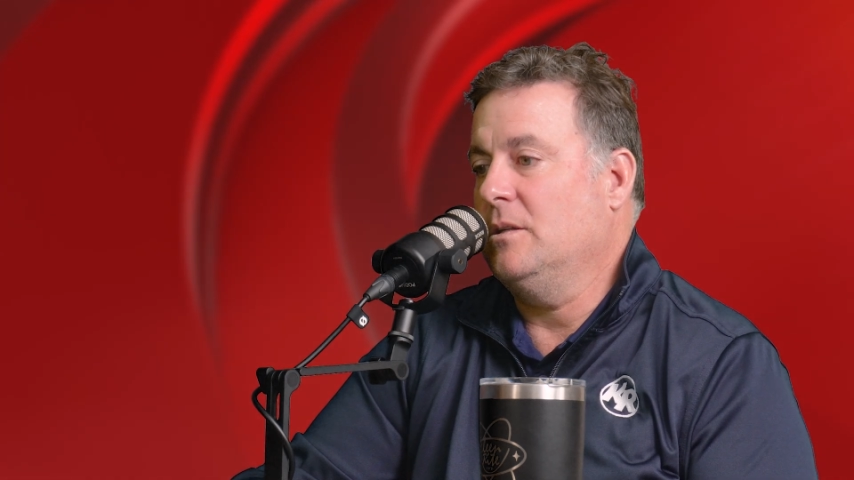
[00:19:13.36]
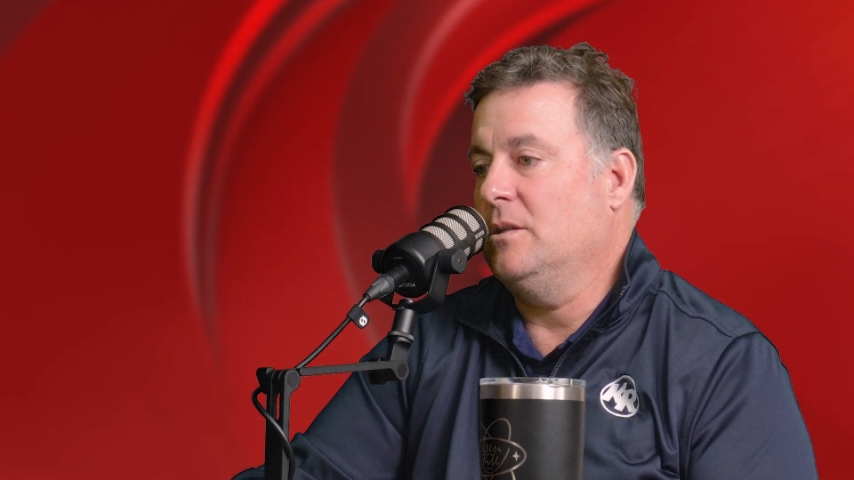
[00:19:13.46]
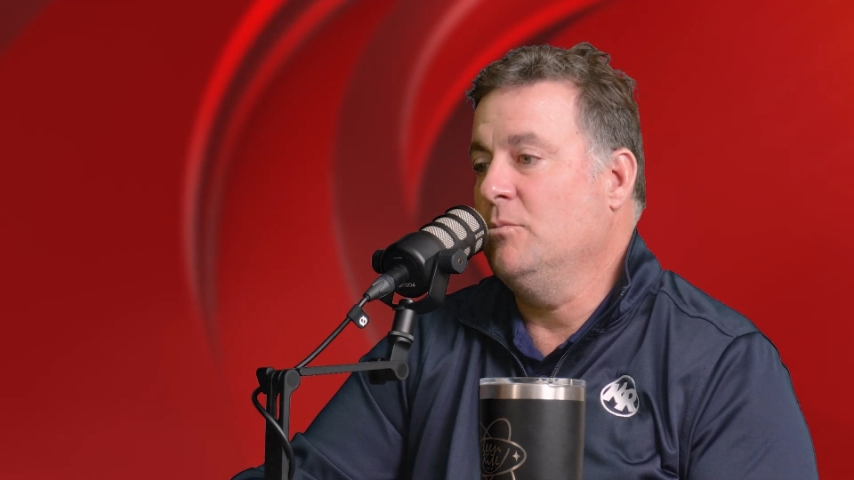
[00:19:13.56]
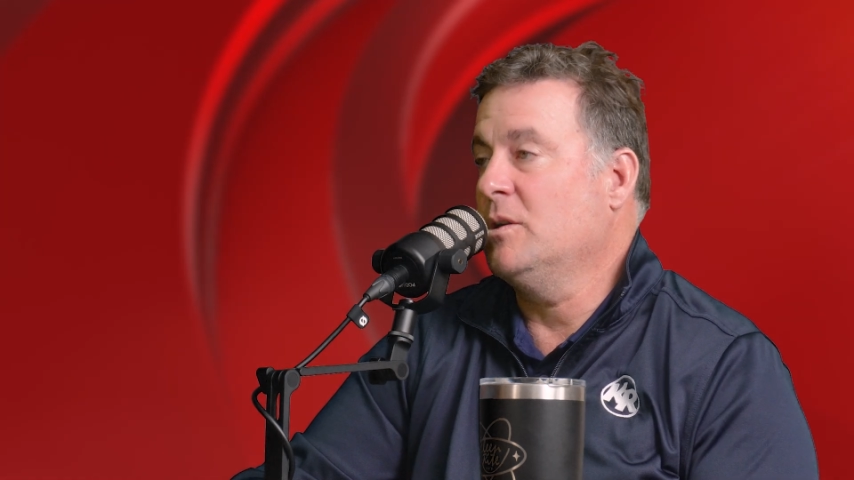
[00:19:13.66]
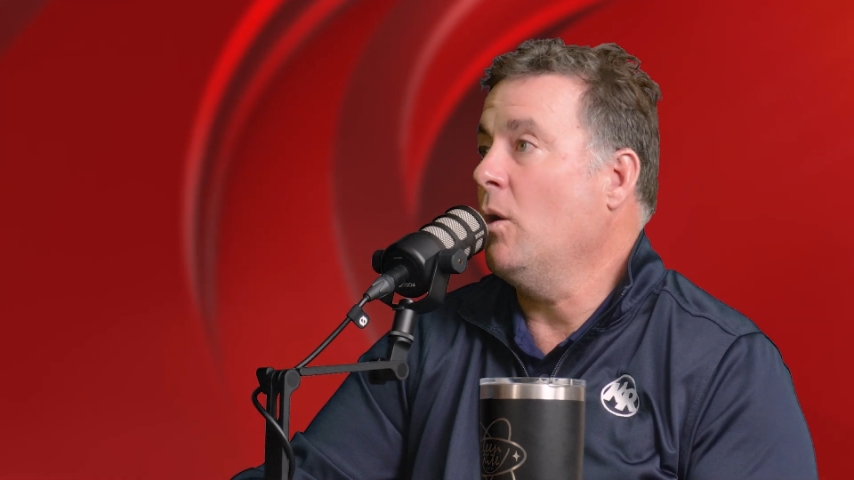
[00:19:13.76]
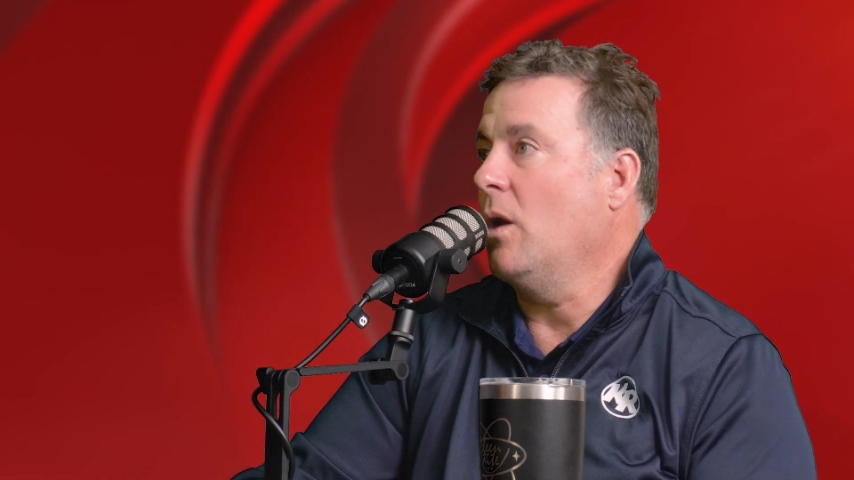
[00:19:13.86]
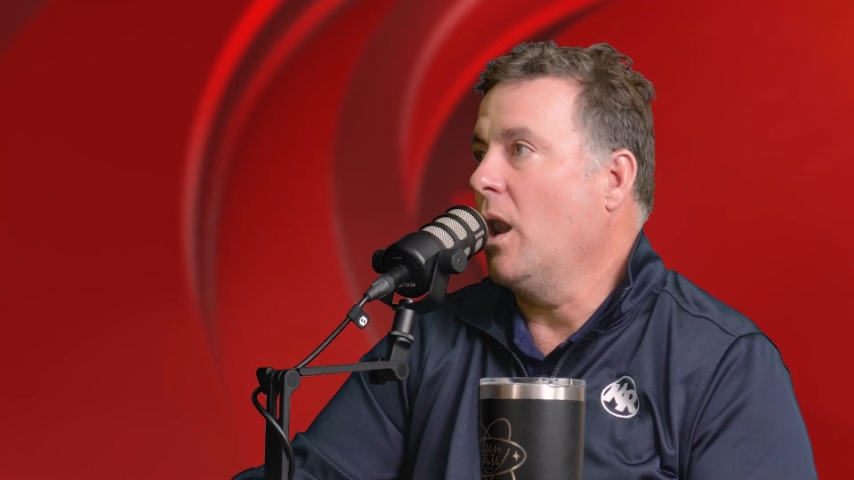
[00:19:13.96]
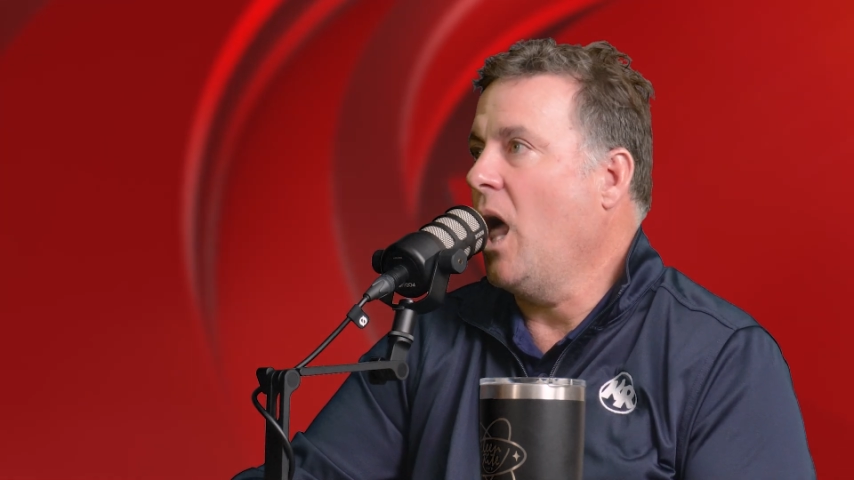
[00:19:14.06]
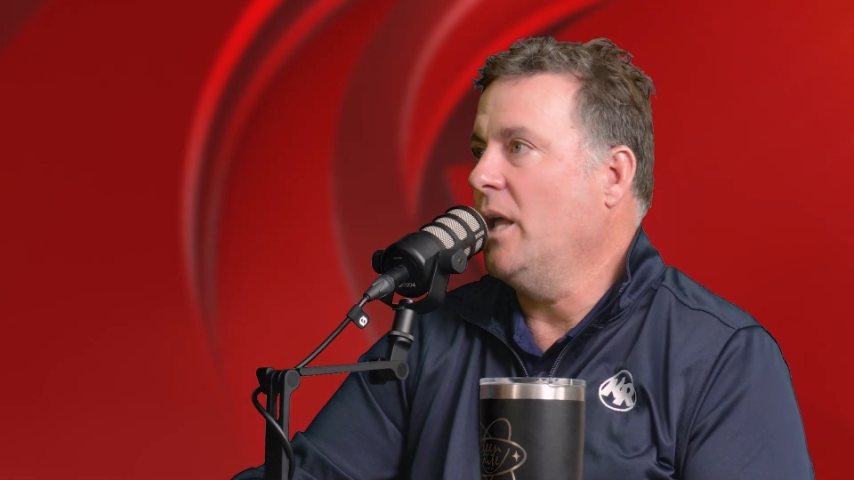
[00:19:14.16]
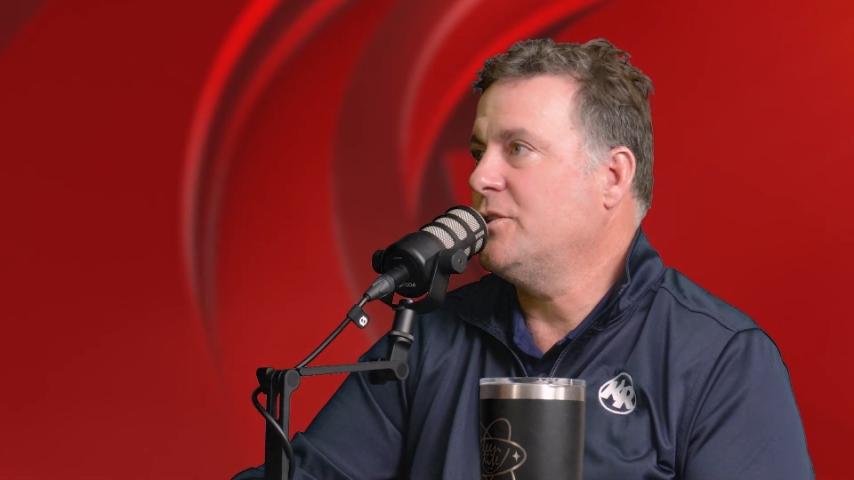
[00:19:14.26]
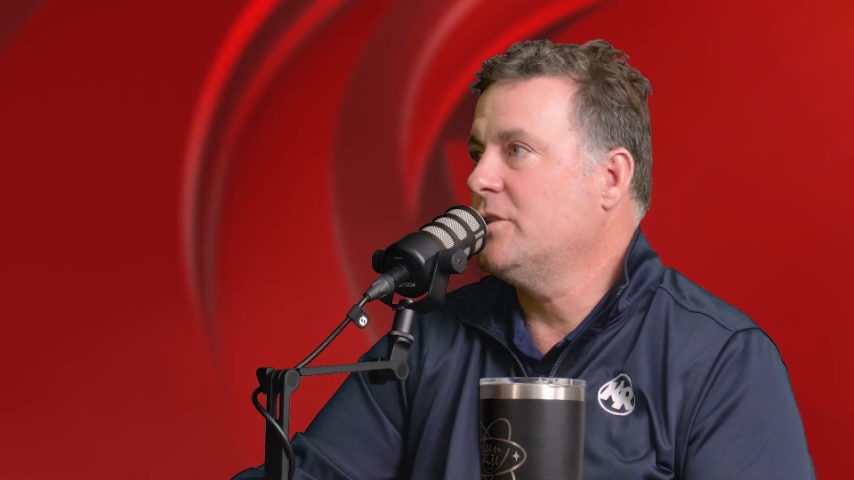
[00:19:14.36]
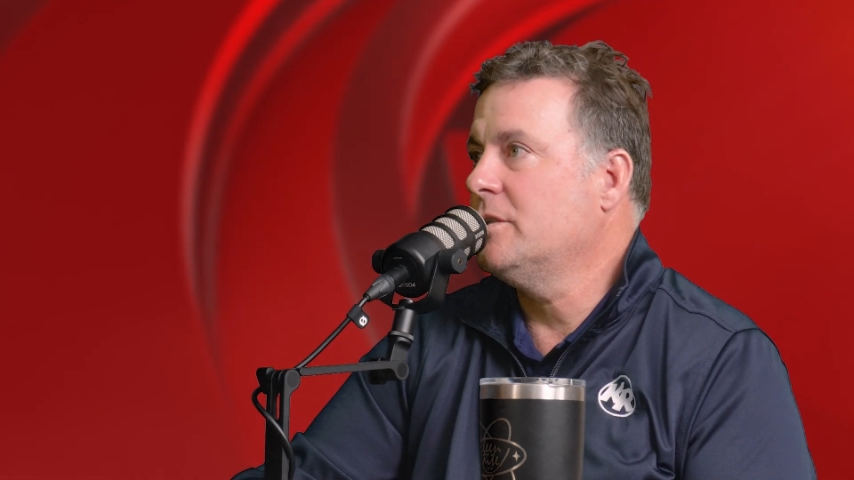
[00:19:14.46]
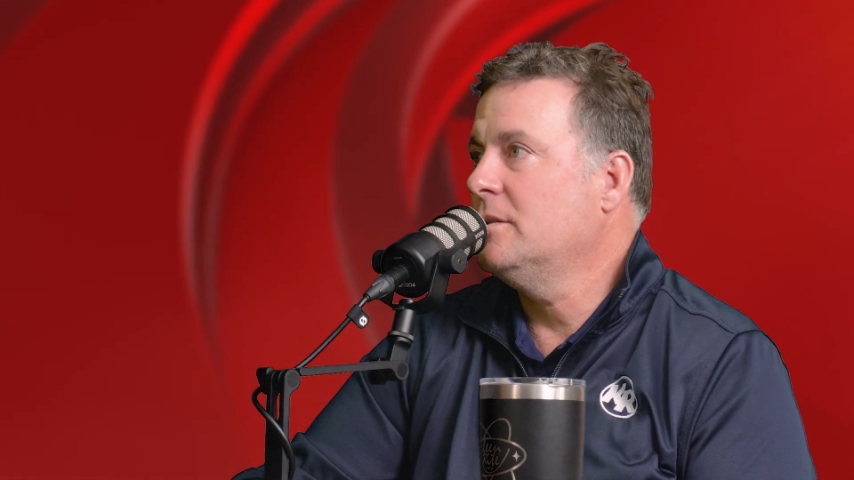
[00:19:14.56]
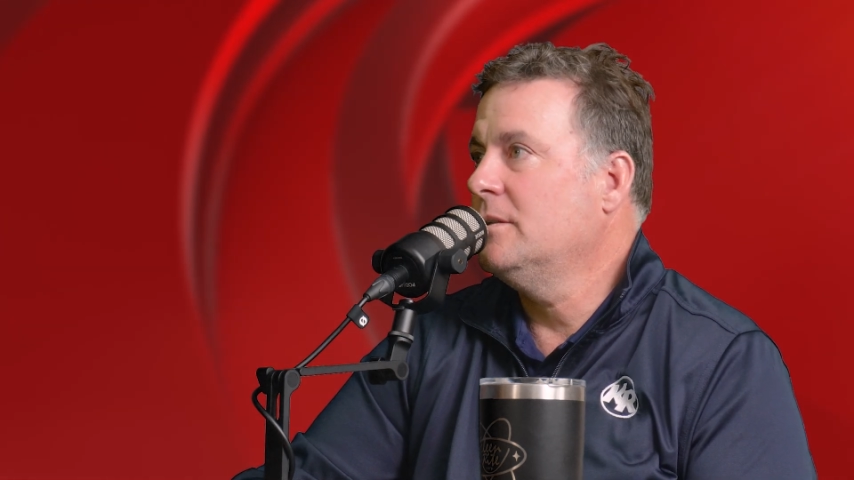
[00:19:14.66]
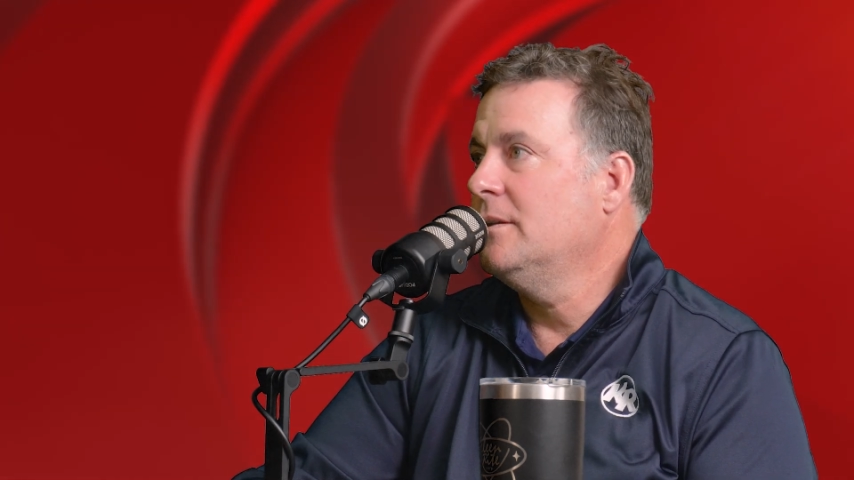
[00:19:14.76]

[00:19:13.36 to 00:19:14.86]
you would go to lunch,